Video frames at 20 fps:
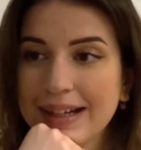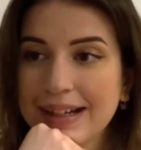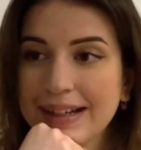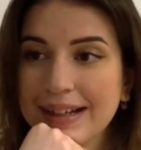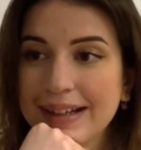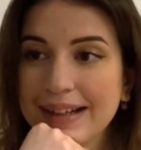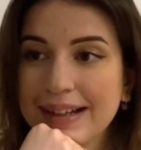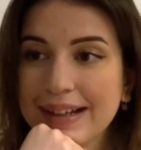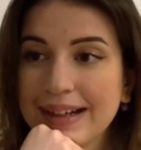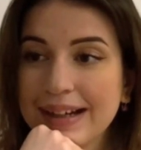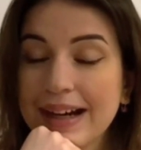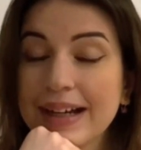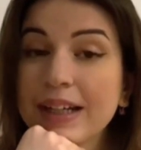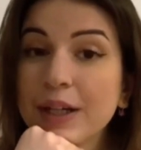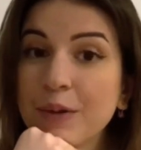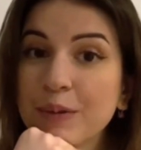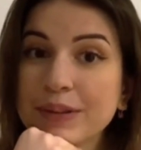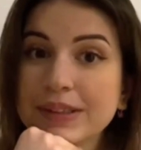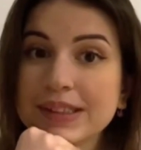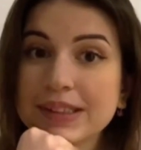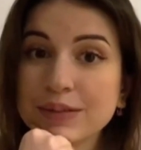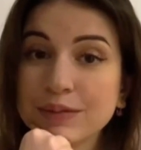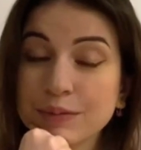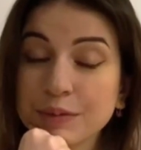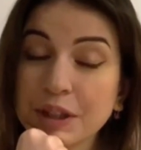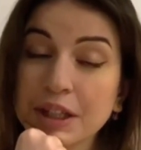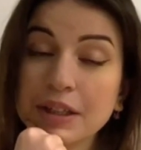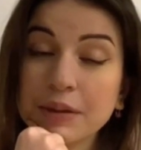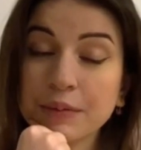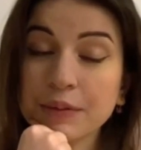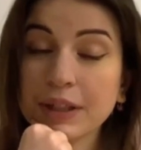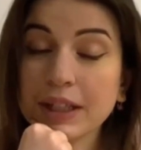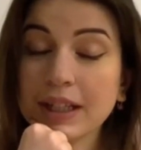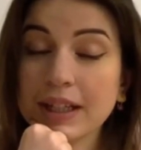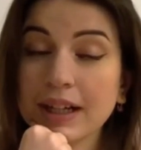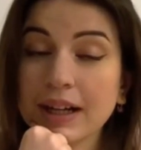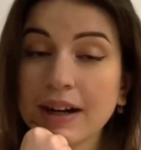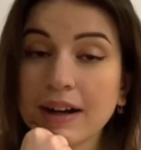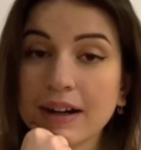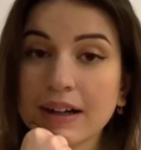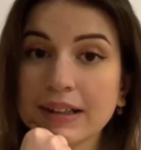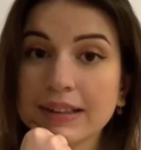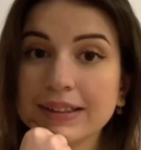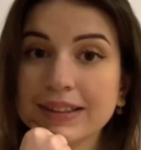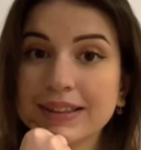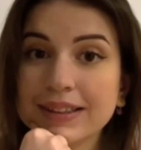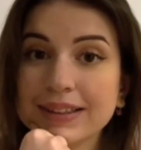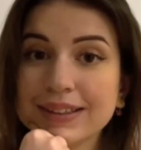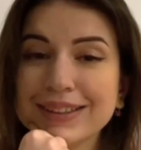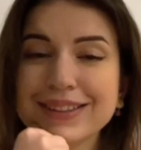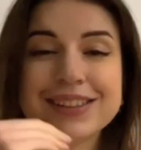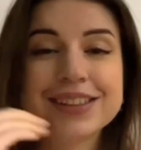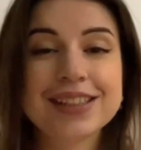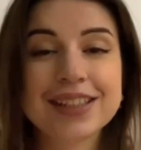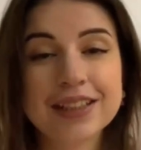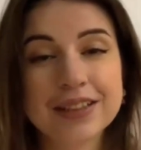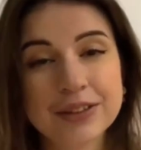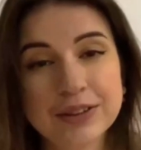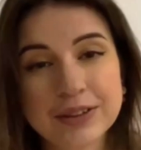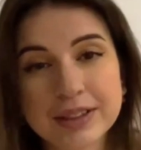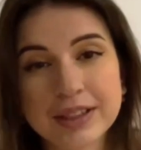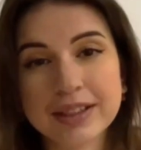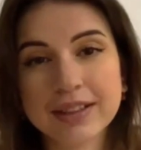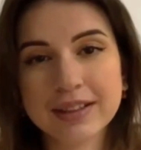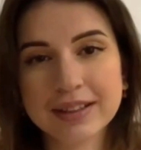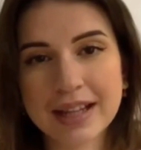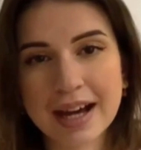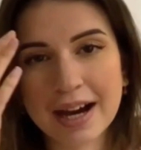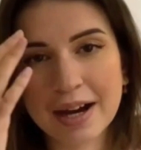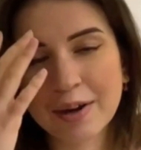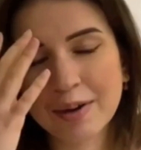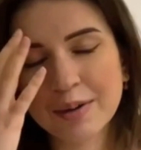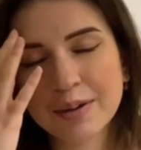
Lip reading: and it was really hard. It's still until now.